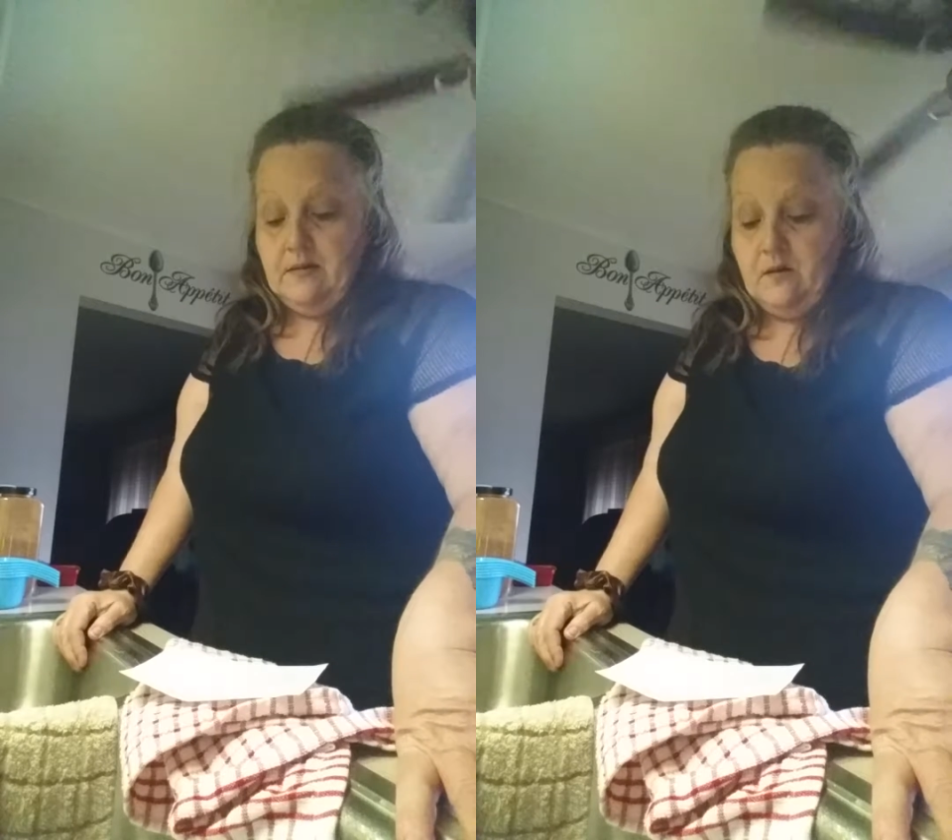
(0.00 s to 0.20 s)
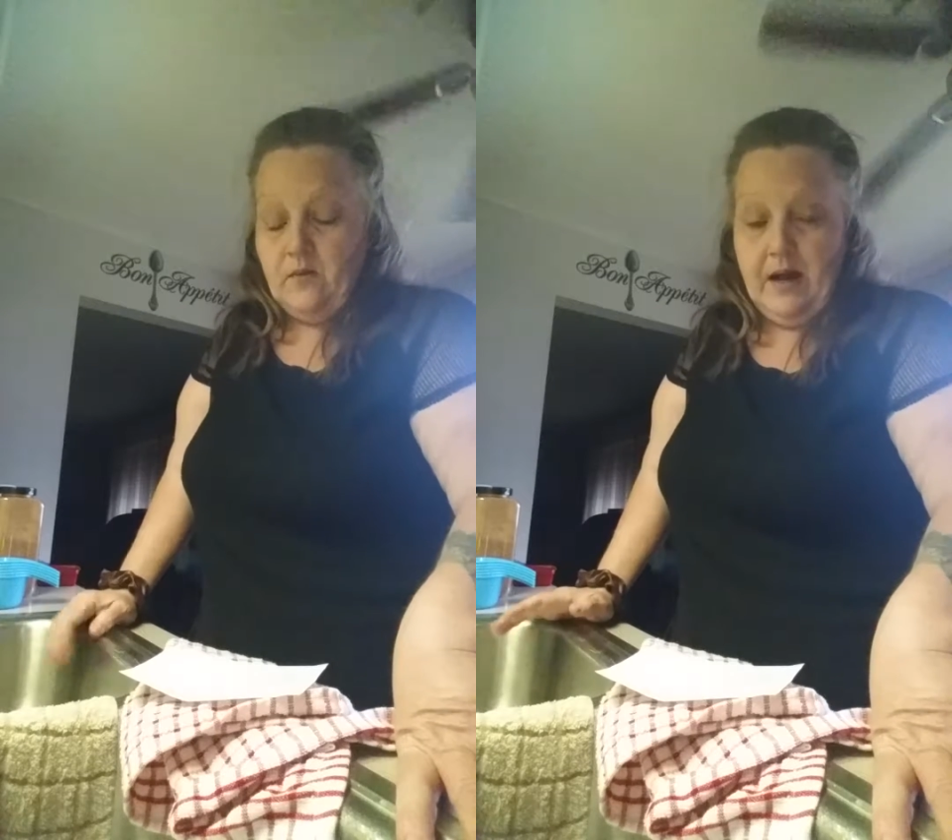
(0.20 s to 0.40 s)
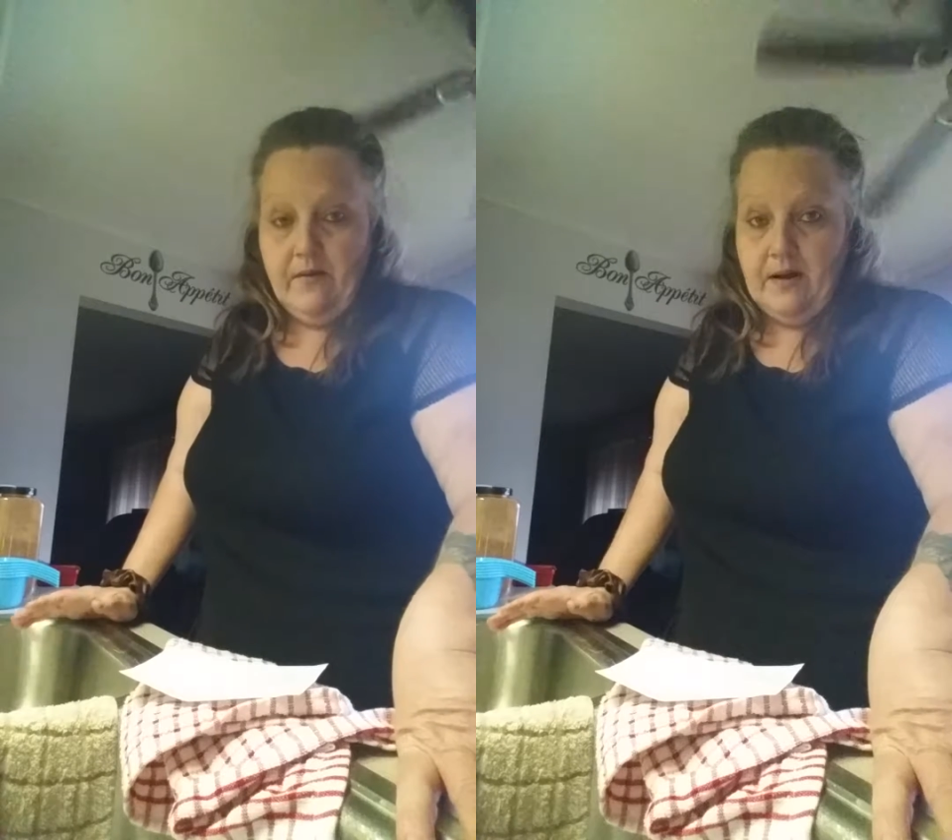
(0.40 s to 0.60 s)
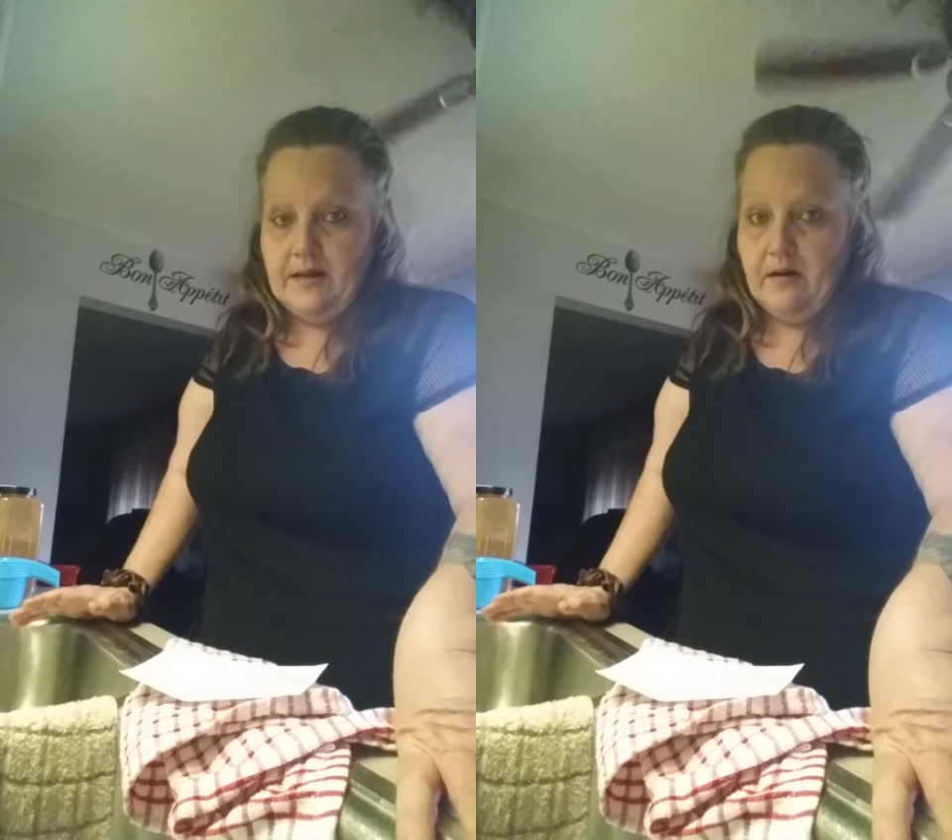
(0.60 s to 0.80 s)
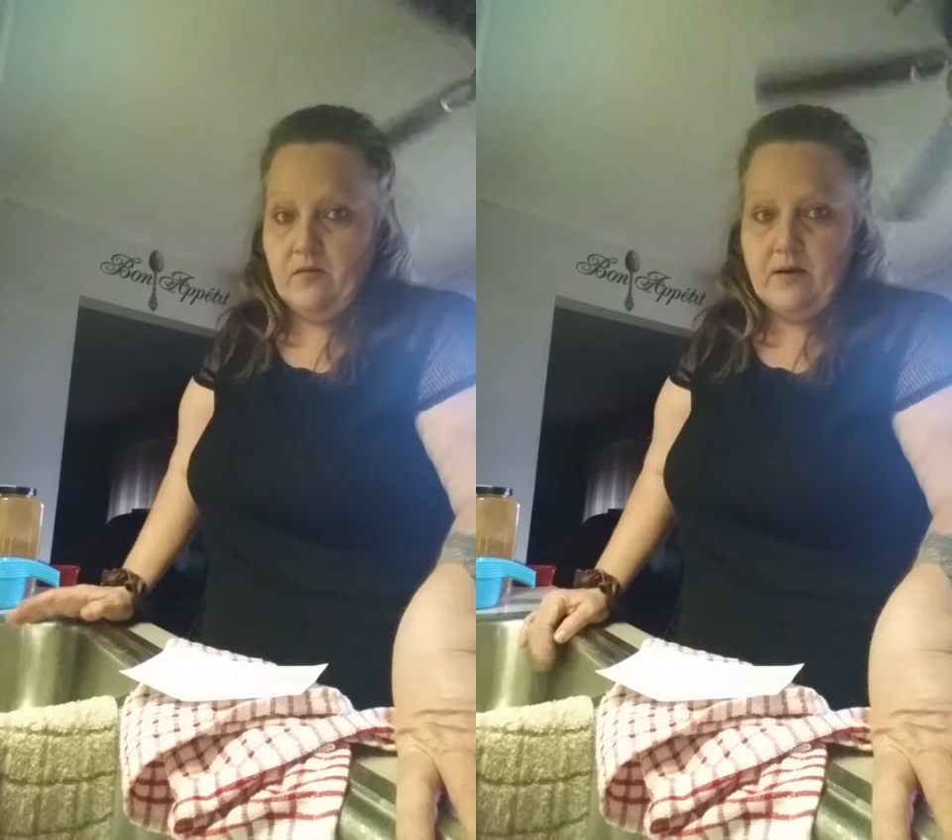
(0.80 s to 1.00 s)
when I write
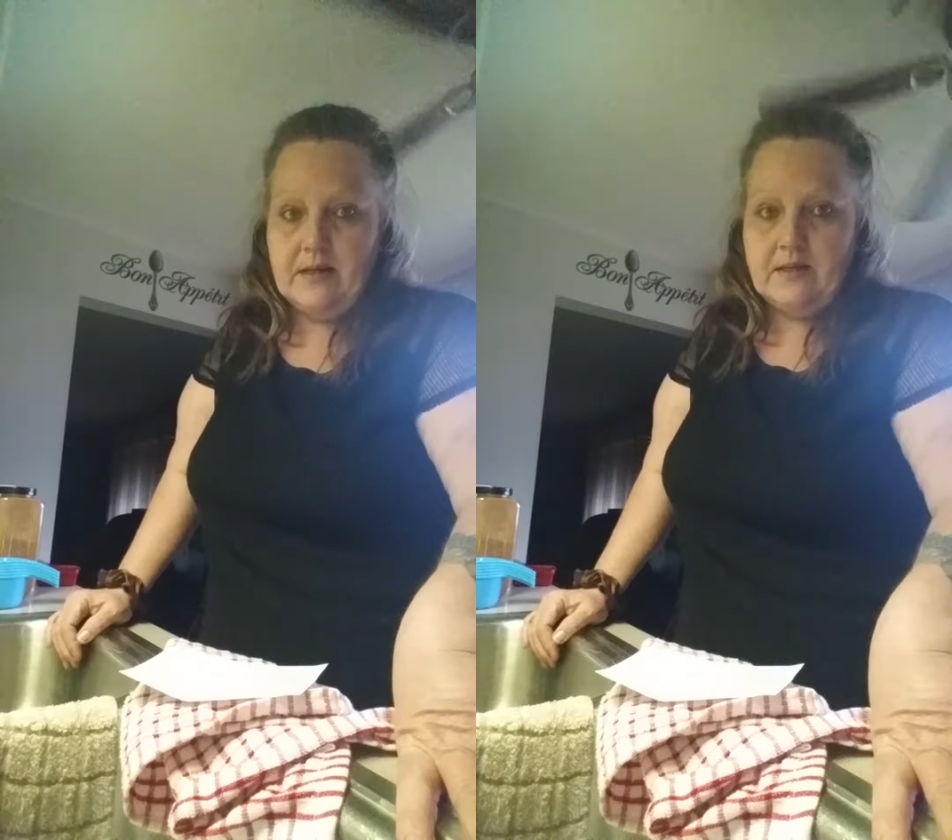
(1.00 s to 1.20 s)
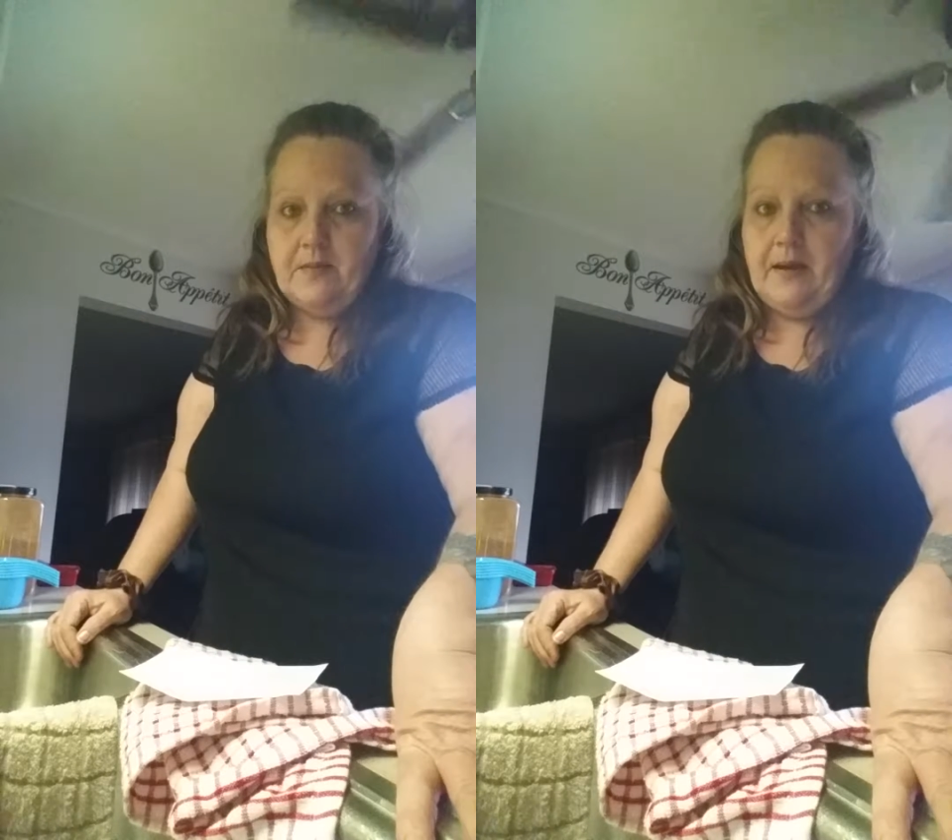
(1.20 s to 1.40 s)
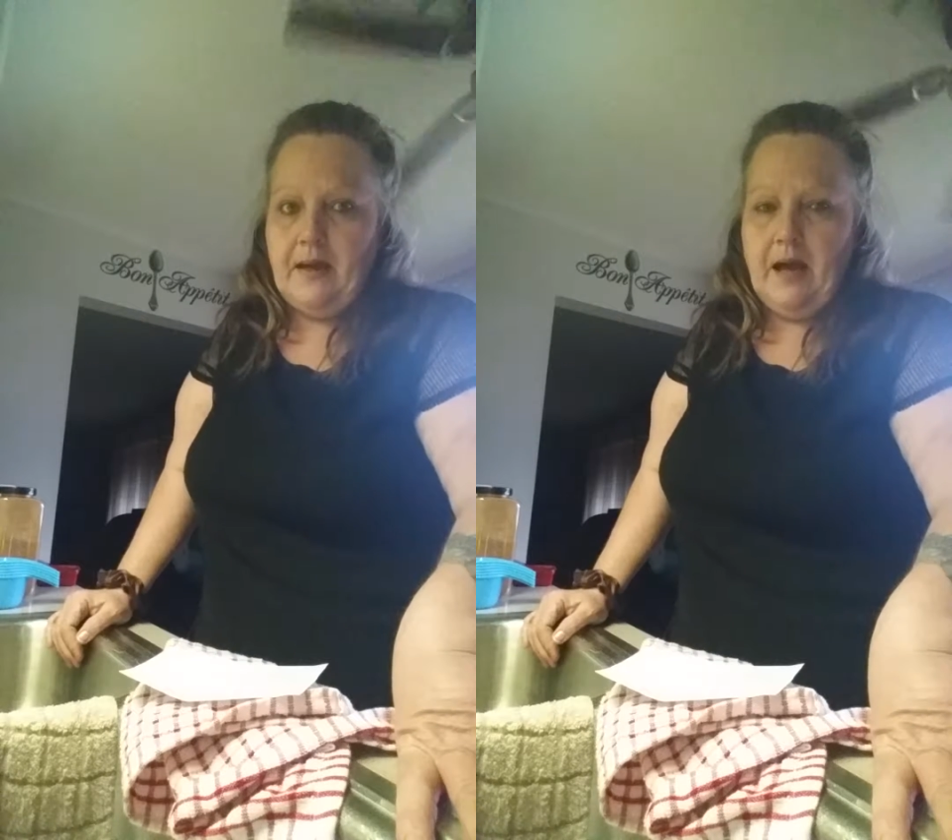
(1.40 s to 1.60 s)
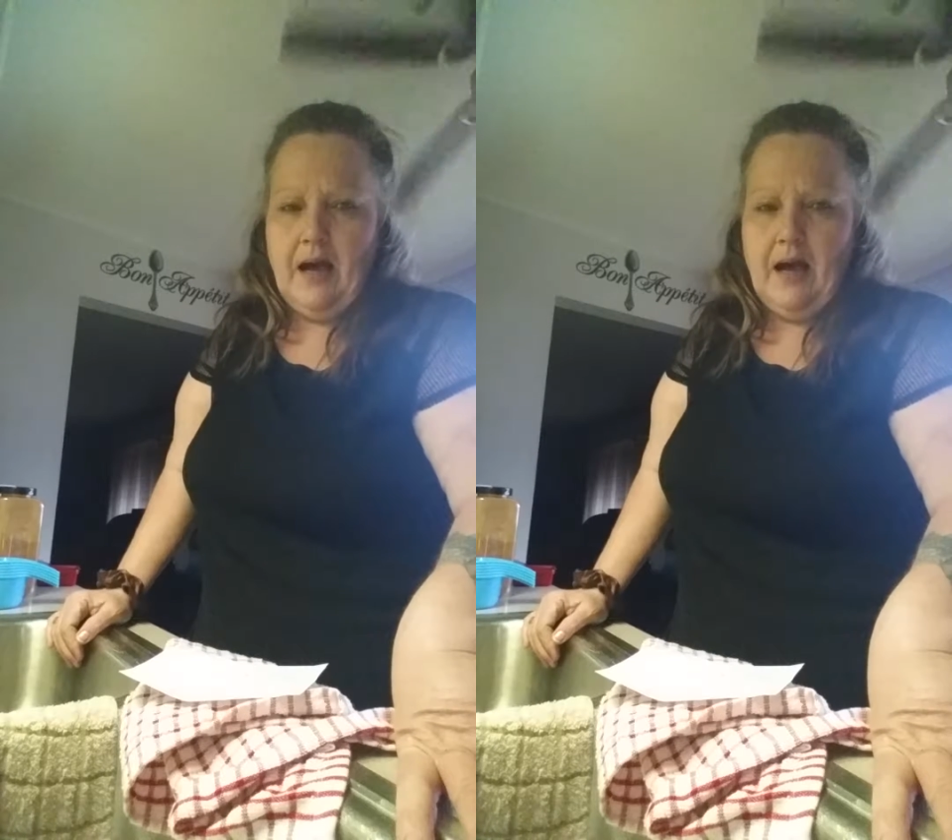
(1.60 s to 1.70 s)
down a recipe,